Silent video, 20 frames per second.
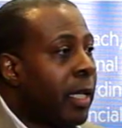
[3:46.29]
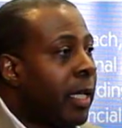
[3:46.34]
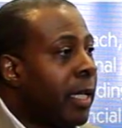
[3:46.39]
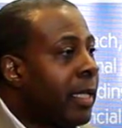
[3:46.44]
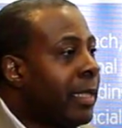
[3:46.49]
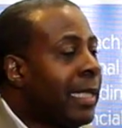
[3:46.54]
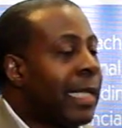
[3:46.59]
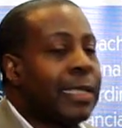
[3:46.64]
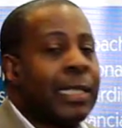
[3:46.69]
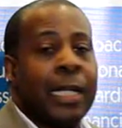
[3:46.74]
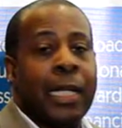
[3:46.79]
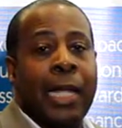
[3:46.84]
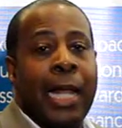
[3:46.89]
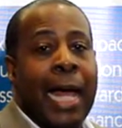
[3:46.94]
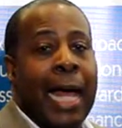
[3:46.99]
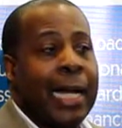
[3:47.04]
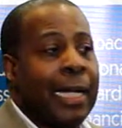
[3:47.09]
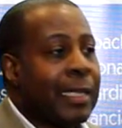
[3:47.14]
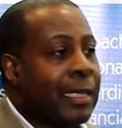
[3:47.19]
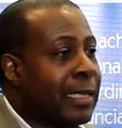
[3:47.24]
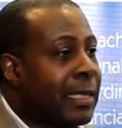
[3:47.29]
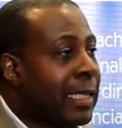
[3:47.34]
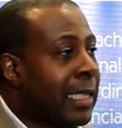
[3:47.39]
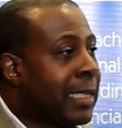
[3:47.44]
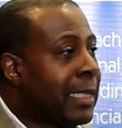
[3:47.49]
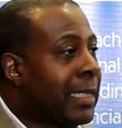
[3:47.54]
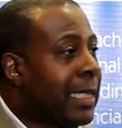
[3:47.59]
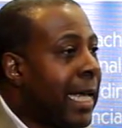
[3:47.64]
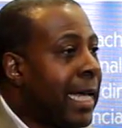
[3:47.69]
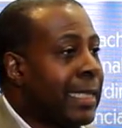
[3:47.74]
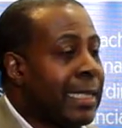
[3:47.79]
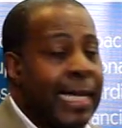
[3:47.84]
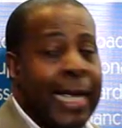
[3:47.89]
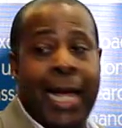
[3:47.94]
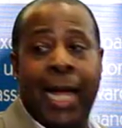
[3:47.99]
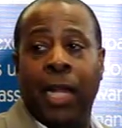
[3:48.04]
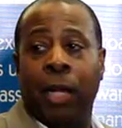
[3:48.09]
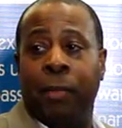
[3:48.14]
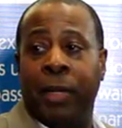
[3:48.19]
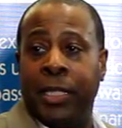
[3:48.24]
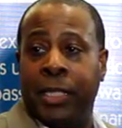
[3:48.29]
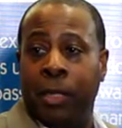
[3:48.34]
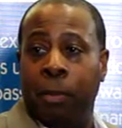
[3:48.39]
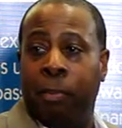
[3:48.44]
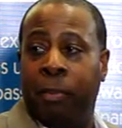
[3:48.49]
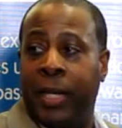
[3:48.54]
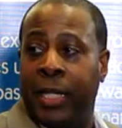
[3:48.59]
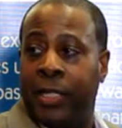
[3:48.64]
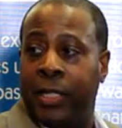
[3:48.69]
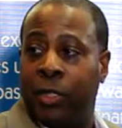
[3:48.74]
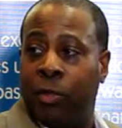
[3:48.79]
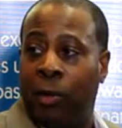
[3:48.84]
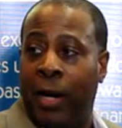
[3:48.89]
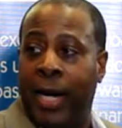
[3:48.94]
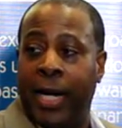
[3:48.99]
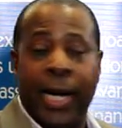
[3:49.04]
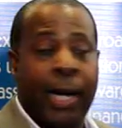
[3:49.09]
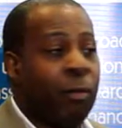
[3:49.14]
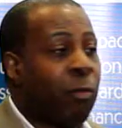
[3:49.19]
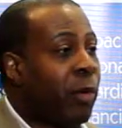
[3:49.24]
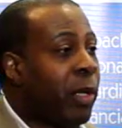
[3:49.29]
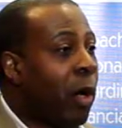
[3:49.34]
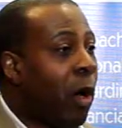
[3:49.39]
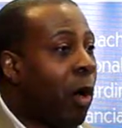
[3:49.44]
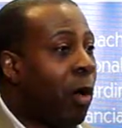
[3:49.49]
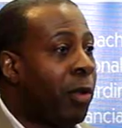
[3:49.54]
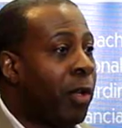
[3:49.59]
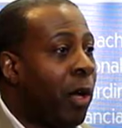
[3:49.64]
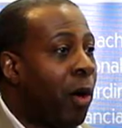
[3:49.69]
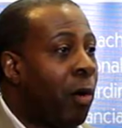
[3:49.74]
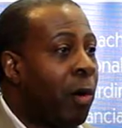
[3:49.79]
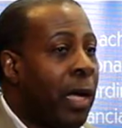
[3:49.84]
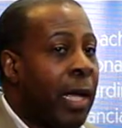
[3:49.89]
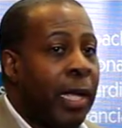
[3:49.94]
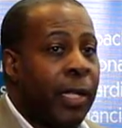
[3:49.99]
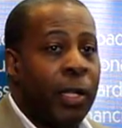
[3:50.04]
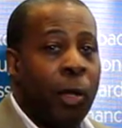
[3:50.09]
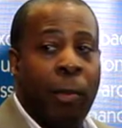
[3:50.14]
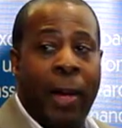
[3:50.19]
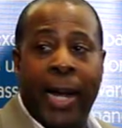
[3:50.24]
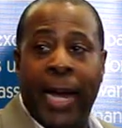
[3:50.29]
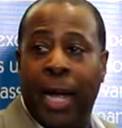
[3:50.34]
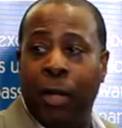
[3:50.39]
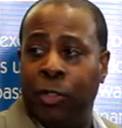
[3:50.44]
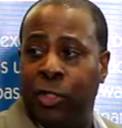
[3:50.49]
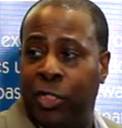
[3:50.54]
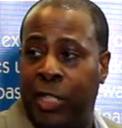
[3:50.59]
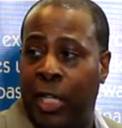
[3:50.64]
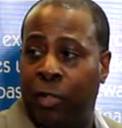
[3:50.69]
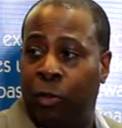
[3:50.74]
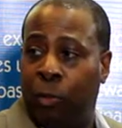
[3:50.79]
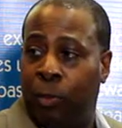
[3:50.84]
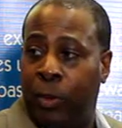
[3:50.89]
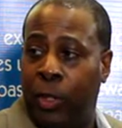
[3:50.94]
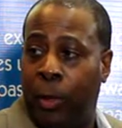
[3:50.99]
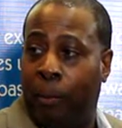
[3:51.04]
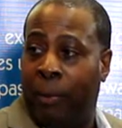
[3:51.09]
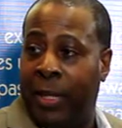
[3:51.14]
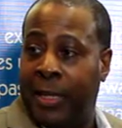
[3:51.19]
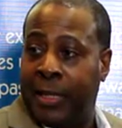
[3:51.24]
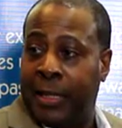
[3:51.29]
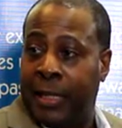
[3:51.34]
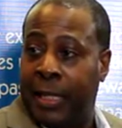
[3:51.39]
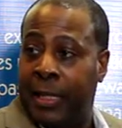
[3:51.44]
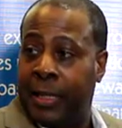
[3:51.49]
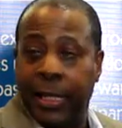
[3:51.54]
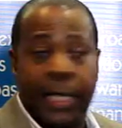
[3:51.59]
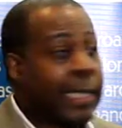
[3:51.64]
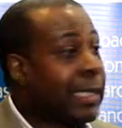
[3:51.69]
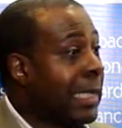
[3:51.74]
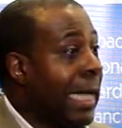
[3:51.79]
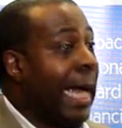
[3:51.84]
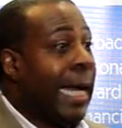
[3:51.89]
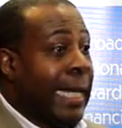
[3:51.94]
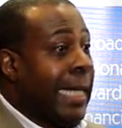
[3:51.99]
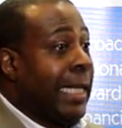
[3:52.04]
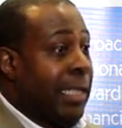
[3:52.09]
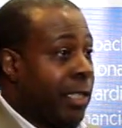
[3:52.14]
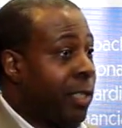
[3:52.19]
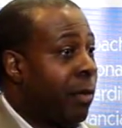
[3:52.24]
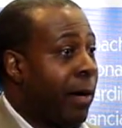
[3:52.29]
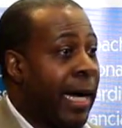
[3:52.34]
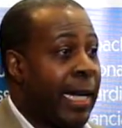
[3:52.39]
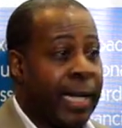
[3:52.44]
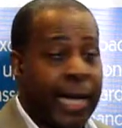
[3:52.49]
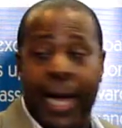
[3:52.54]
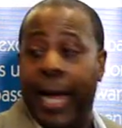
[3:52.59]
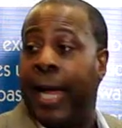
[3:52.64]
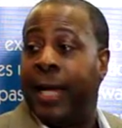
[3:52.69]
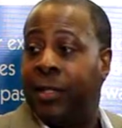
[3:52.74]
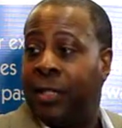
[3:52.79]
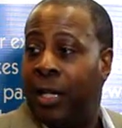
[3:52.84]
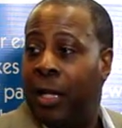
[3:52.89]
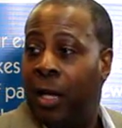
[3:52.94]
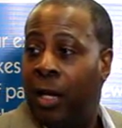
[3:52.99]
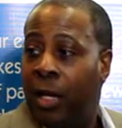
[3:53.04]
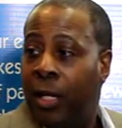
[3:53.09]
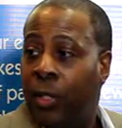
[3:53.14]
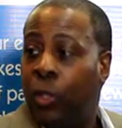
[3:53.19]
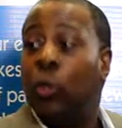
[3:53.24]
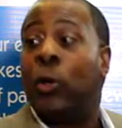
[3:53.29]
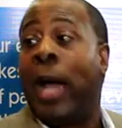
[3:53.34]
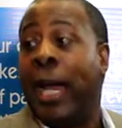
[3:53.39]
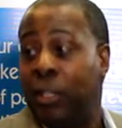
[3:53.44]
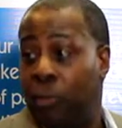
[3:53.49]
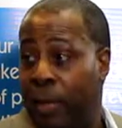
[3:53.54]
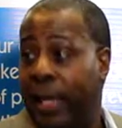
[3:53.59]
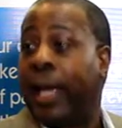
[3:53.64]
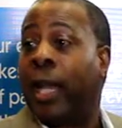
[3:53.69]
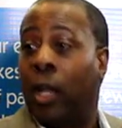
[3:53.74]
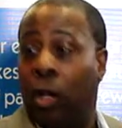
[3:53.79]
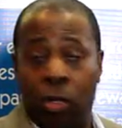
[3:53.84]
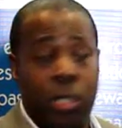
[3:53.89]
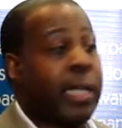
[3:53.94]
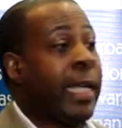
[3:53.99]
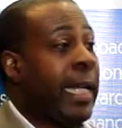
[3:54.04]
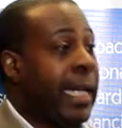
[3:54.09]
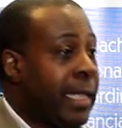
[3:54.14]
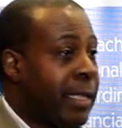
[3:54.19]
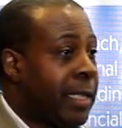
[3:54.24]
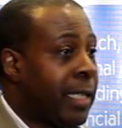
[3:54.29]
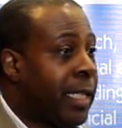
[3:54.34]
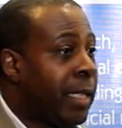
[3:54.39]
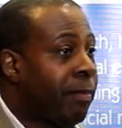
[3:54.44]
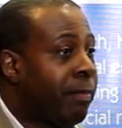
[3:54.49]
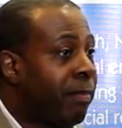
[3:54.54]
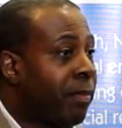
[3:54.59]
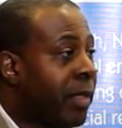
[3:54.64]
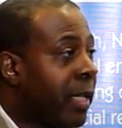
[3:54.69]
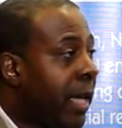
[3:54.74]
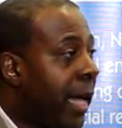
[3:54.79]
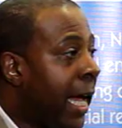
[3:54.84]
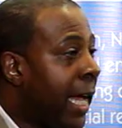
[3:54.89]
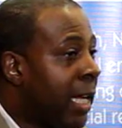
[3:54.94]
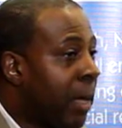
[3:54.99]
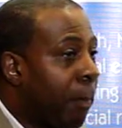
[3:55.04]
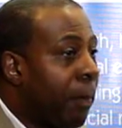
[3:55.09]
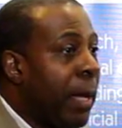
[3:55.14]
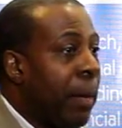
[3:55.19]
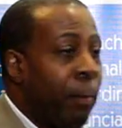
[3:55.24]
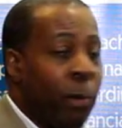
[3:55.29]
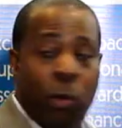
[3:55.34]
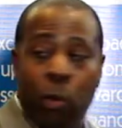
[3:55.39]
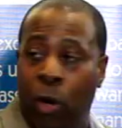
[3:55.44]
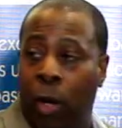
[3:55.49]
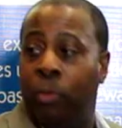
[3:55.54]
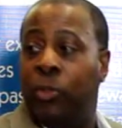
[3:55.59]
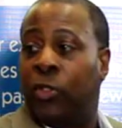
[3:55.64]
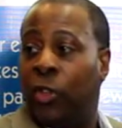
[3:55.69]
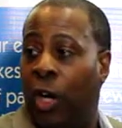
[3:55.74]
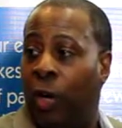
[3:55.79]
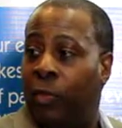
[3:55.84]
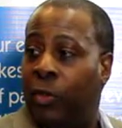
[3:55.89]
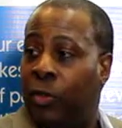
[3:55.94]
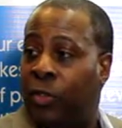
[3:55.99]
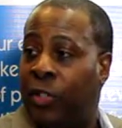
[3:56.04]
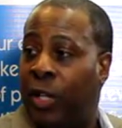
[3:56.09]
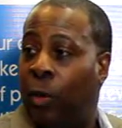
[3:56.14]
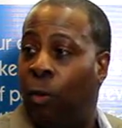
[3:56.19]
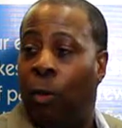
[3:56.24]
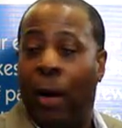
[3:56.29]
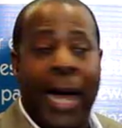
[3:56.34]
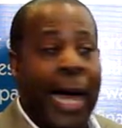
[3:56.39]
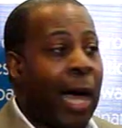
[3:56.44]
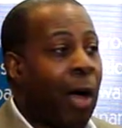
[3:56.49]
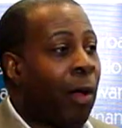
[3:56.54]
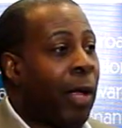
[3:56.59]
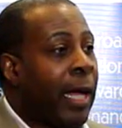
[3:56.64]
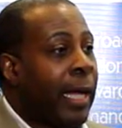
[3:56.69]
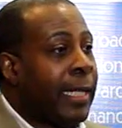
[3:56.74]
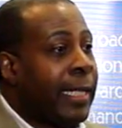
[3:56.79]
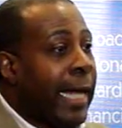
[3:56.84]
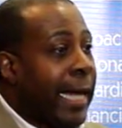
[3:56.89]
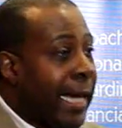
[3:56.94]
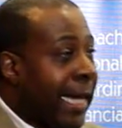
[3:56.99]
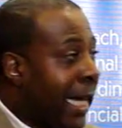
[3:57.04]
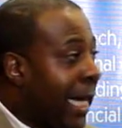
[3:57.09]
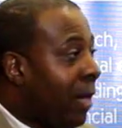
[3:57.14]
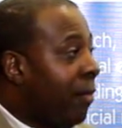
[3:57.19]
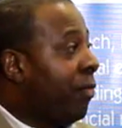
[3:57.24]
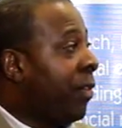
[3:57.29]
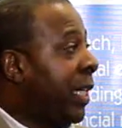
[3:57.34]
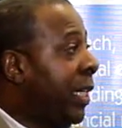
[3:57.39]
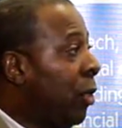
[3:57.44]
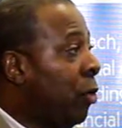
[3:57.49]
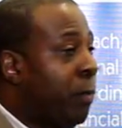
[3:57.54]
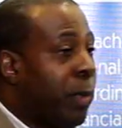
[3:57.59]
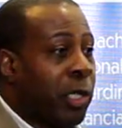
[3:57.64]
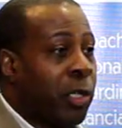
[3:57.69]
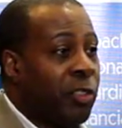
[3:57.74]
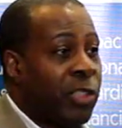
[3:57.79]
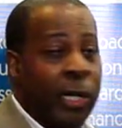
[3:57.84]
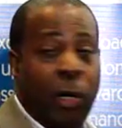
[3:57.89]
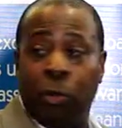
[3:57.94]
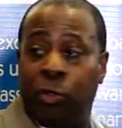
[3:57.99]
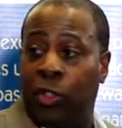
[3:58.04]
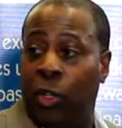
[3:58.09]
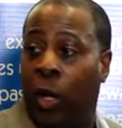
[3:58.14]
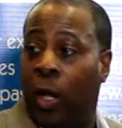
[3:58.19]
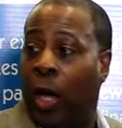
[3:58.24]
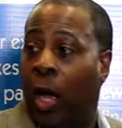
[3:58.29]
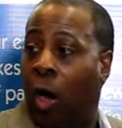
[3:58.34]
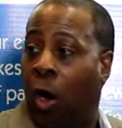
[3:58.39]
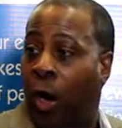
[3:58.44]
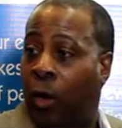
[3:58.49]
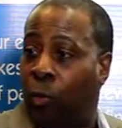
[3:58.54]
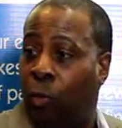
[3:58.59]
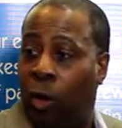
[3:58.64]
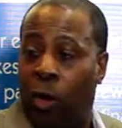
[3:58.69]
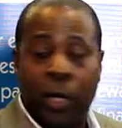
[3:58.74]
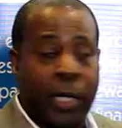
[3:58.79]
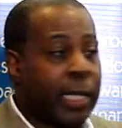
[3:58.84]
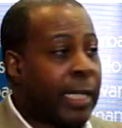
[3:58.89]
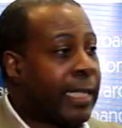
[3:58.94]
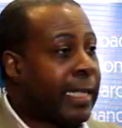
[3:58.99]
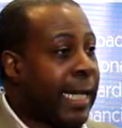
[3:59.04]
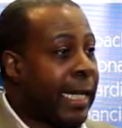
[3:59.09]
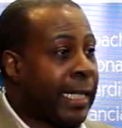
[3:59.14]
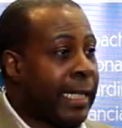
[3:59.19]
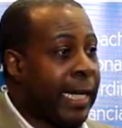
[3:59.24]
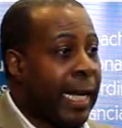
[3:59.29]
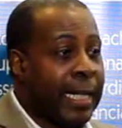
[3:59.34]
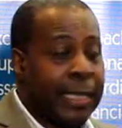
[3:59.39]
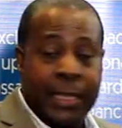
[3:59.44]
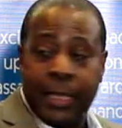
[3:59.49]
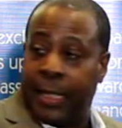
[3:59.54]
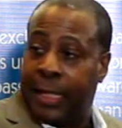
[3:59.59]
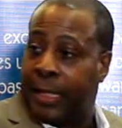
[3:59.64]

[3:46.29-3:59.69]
There's a lot of success elements in business, right? And we all know no matter how successful your business is, it's not easy, right, guys? You guys make it look easy, and the people who observe you say, wow, they envy you because they don't see all the hard work and the dedication and the